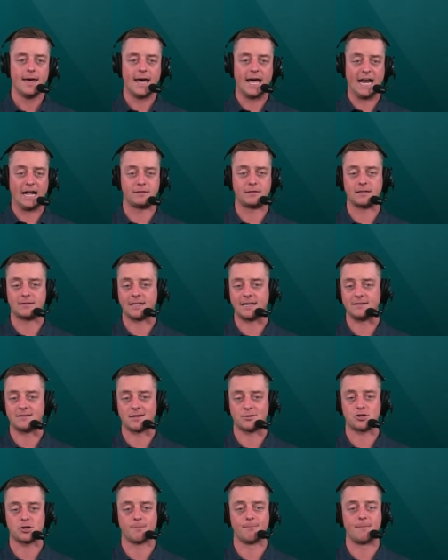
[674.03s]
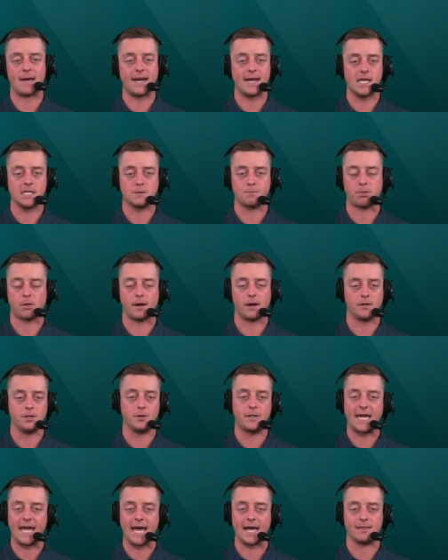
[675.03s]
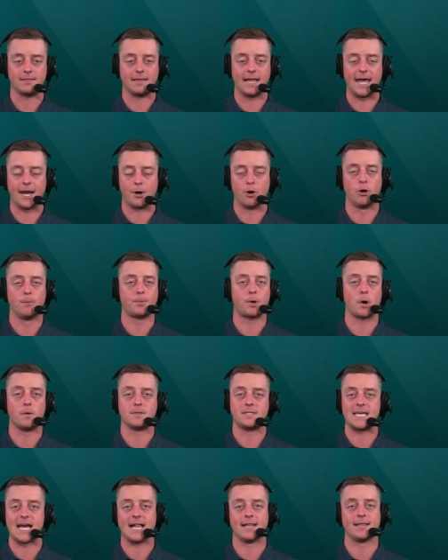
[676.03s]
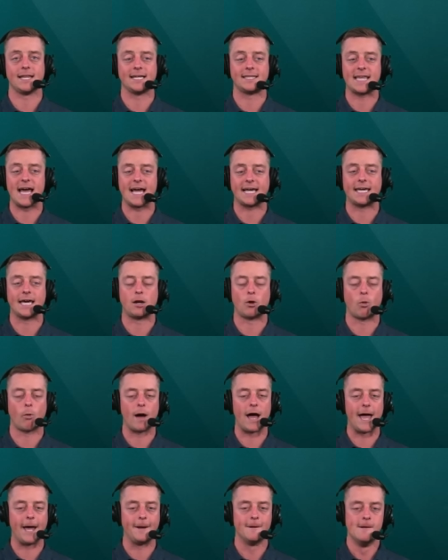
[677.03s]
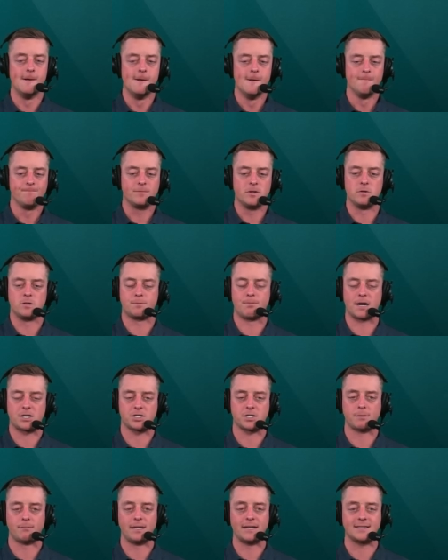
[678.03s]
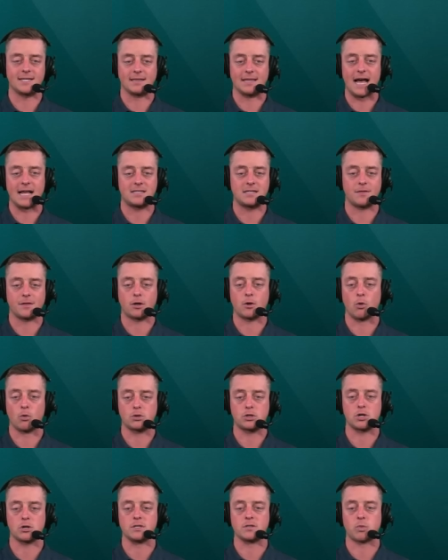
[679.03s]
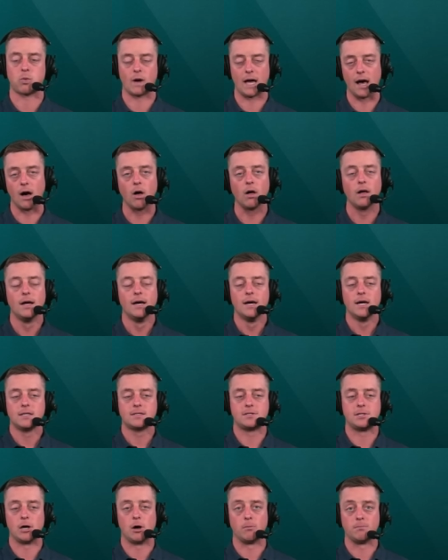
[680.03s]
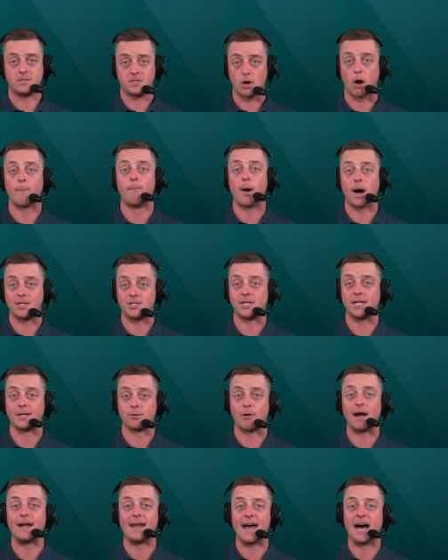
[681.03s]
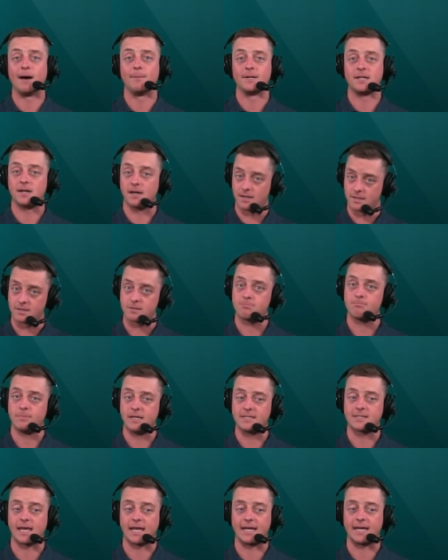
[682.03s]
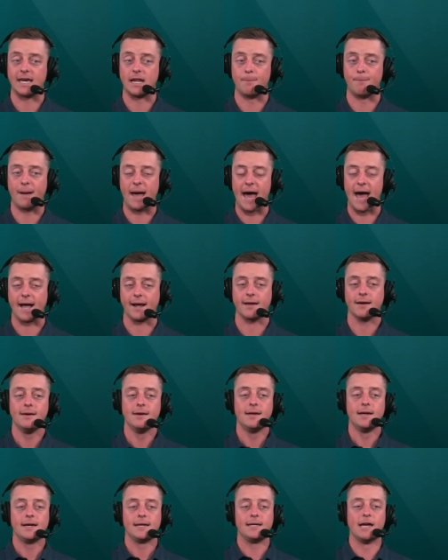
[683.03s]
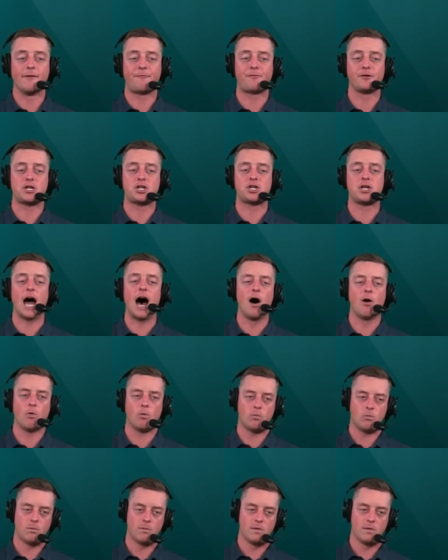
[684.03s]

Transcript: And I think that he's a tremendous player. You can't let a homegrown talent like that get away who especially means a lot to the culture as well. So start budgeting right now because he's going to get a bag. Yeah, for sure.